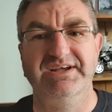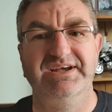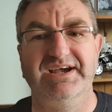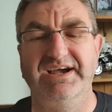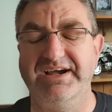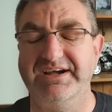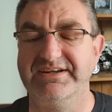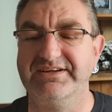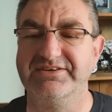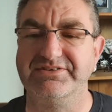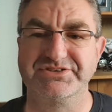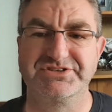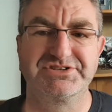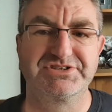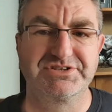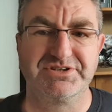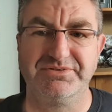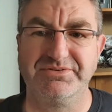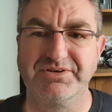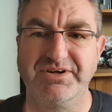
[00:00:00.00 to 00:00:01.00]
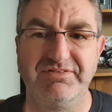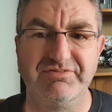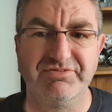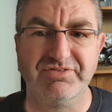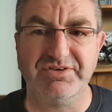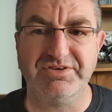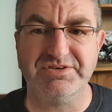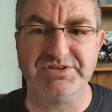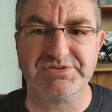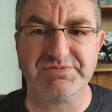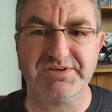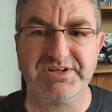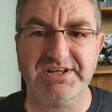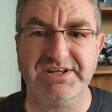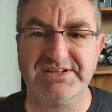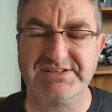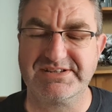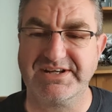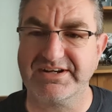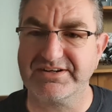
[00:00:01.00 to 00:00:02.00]
I got so confused with
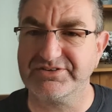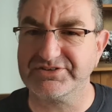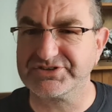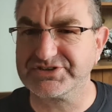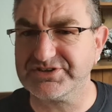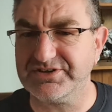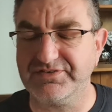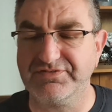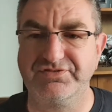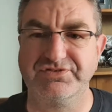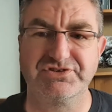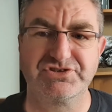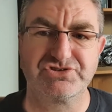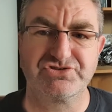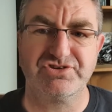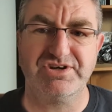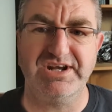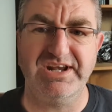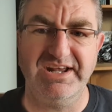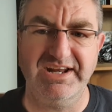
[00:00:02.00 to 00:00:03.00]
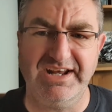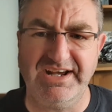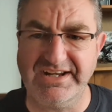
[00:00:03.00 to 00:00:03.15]
this. I got so frustrated.